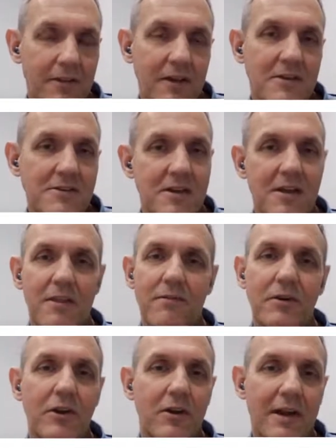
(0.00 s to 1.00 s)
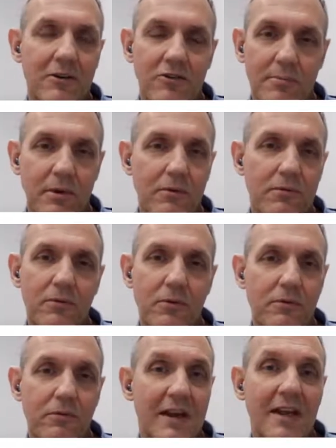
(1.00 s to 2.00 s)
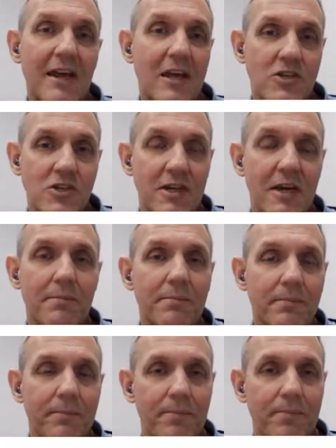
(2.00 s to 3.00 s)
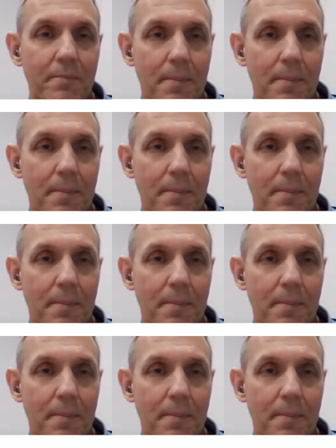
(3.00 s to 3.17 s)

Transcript: I think is another very good attribute for any engineer.